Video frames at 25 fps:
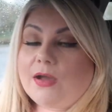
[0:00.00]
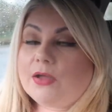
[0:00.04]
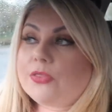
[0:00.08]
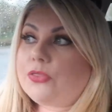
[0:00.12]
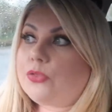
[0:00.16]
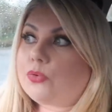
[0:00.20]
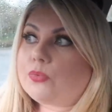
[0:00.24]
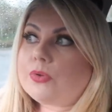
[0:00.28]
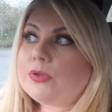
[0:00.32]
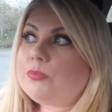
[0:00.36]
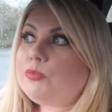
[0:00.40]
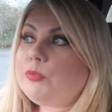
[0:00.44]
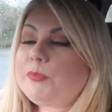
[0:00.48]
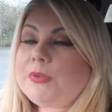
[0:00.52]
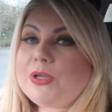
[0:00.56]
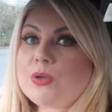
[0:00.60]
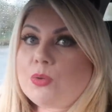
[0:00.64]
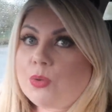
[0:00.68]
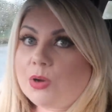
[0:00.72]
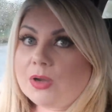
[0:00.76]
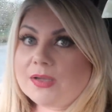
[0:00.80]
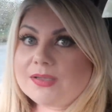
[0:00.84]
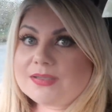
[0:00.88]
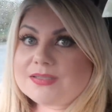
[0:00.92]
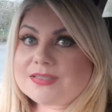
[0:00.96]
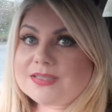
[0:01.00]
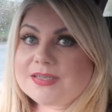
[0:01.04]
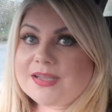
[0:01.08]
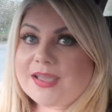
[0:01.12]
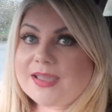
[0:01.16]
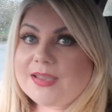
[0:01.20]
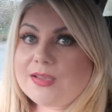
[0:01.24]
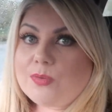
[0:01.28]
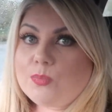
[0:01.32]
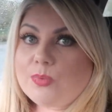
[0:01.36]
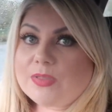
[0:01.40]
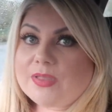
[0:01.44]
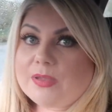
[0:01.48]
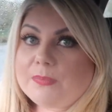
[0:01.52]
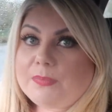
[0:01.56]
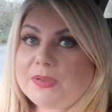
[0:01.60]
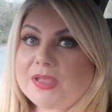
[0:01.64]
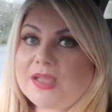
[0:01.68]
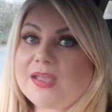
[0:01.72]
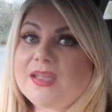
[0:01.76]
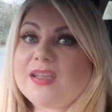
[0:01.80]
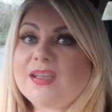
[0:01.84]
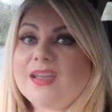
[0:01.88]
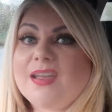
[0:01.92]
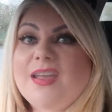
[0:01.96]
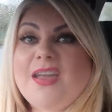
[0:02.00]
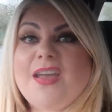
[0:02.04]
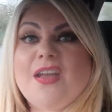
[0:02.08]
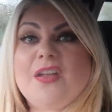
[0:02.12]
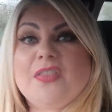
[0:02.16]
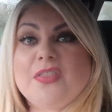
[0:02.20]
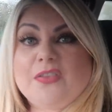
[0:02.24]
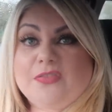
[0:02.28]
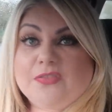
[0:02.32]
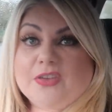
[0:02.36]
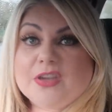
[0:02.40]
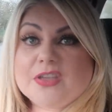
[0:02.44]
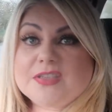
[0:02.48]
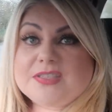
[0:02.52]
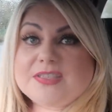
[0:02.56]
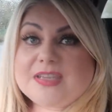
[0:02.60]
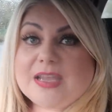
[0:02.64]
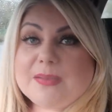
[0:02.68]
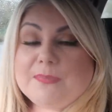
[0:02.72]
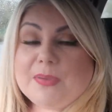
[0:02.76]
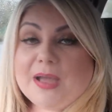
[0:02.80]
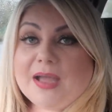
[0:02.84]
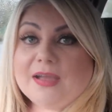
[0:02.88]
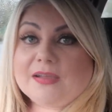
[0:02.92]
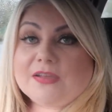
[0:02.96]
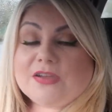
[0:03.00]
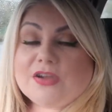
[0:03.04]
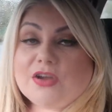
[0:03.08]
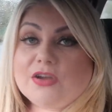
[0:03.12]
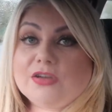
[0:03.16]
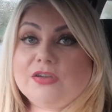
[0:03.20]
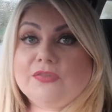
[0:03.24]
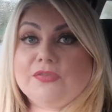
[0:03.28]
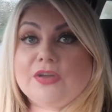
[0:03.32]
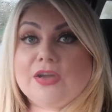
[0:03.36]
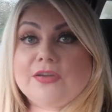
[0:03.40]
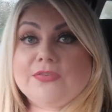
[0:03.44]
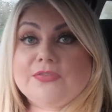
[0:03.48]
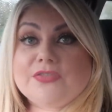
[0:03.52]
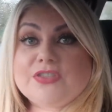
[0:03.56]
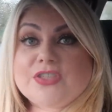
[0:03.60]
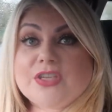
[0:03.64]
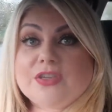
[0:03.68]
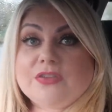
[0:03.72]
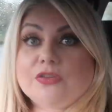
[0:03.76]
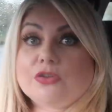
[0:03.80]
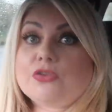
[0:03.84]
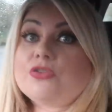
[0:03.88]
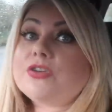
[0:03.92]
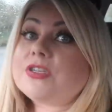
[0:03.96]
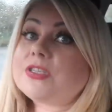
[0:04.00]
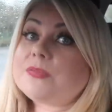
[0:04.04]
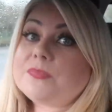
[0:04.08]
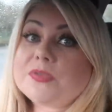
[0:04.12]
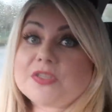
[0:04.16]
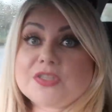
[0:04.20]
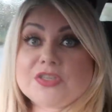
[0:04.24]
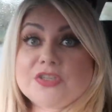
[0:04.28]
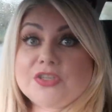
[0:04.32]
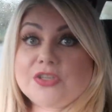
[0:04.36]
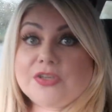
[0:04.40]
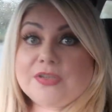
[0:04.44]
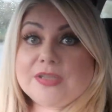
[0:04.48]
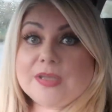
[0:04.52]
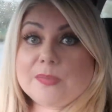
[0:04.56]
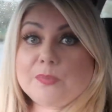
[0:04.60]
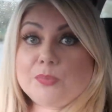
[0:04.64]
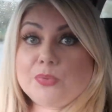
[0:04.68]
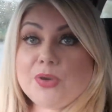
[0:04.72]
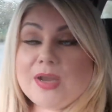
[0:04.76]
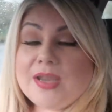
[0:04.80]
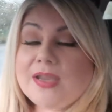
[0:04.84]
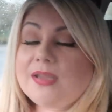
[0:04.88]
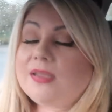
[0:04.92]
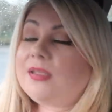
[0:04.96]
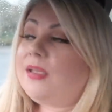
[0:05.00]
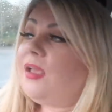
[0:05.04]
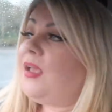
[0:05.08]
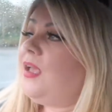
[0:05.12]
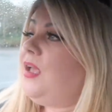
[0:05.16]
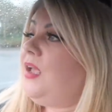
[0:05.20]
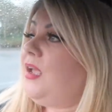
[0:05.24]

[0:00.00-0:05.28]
I thought it would be quiet today with it being the first day back kind of after the Christmas and New Year break.